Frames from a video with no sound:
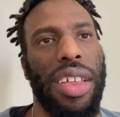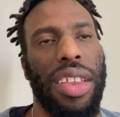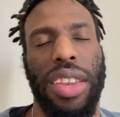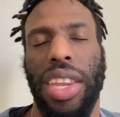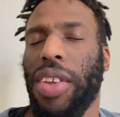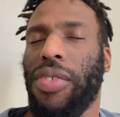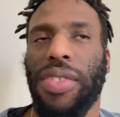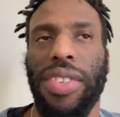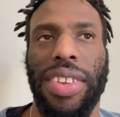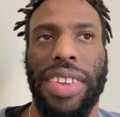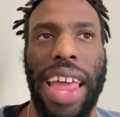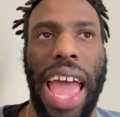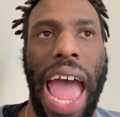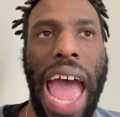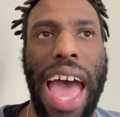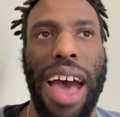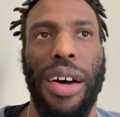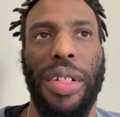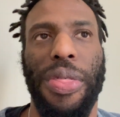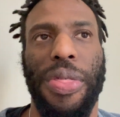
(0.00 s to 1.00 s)
even
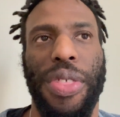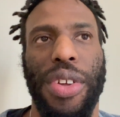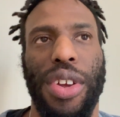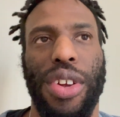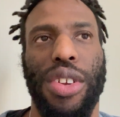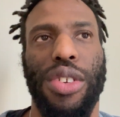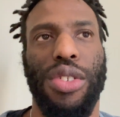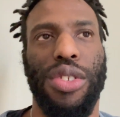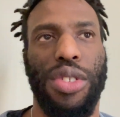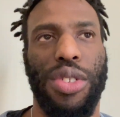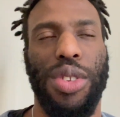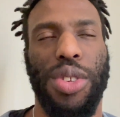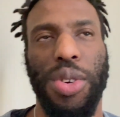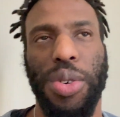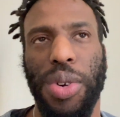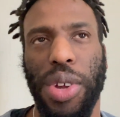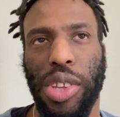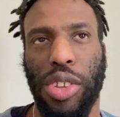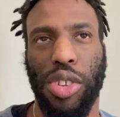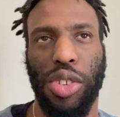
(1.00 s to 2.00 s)
how they're
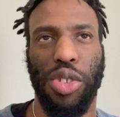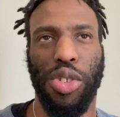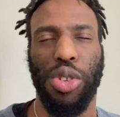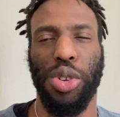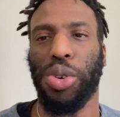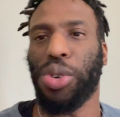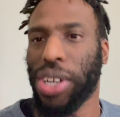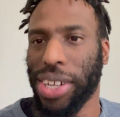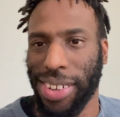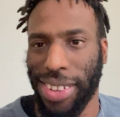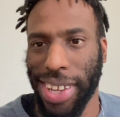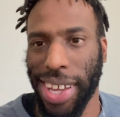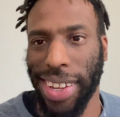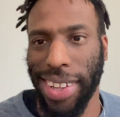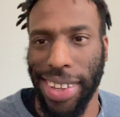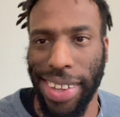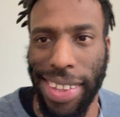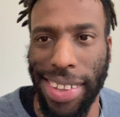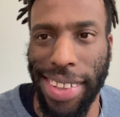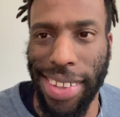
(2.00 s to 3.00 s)
doing
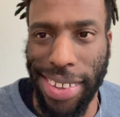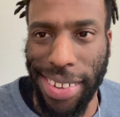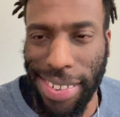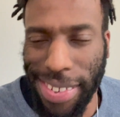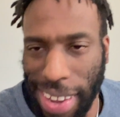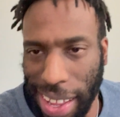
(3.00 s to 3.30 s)
storytelling in this,